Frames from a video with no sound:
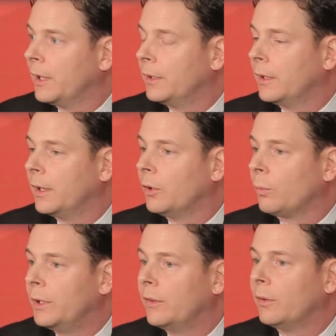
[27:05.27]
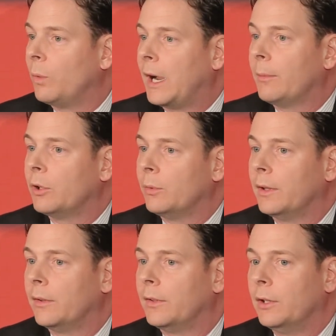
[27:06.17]
and the reason why we're
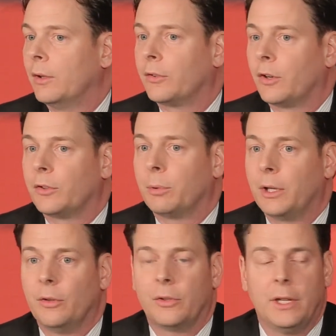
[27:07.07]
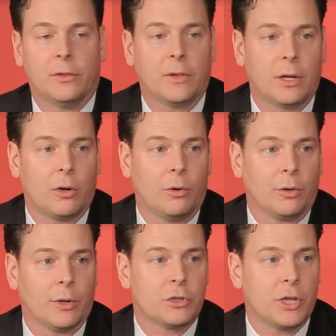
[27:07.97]
doing this deal and start to play those key
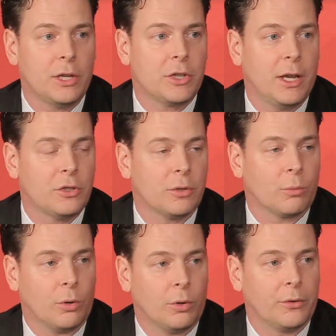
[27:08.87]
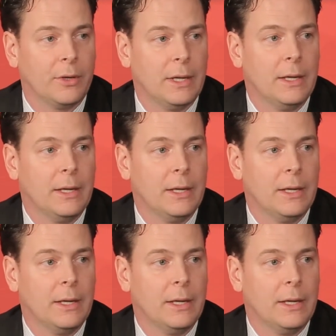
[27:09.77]
stakeholder and change agent roles